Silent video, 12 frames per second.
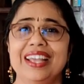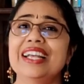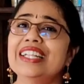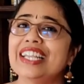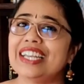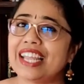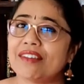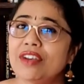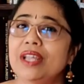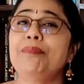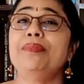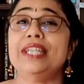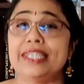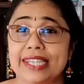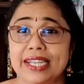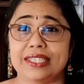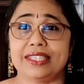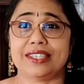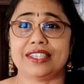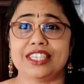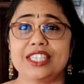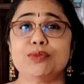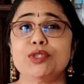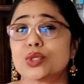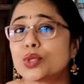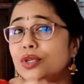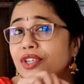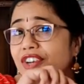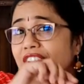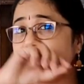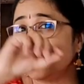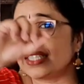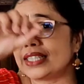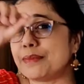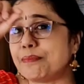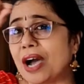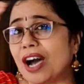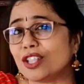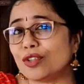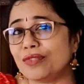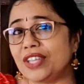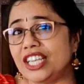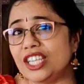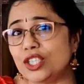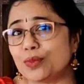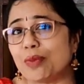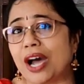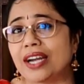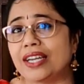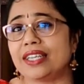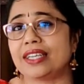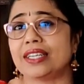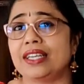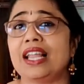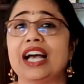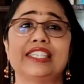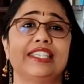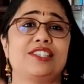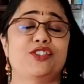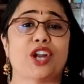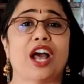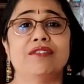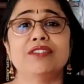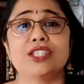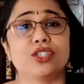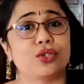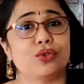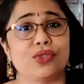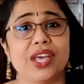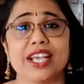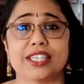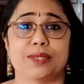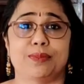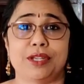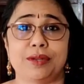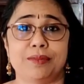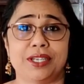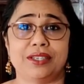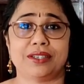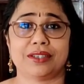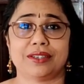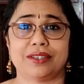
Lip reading: They developed detectors which could trace the path of each particle as it travels through the experiment.